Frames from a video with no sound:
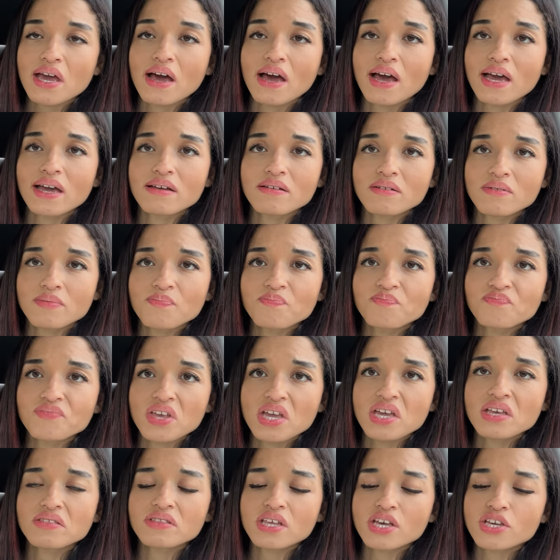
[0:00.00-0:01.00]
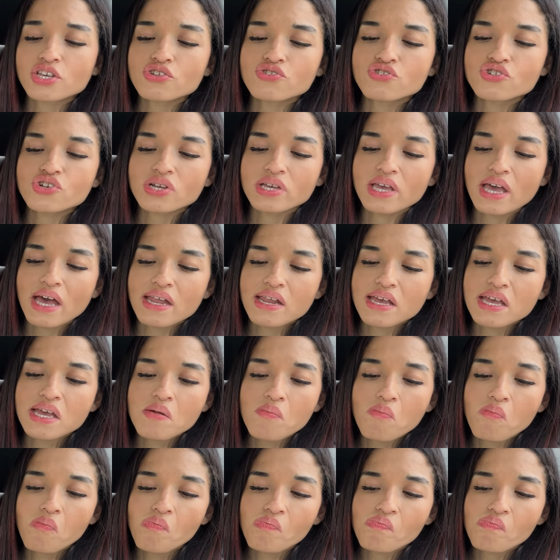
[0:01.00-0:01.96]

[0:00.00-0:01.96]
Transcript: I think that you should get it.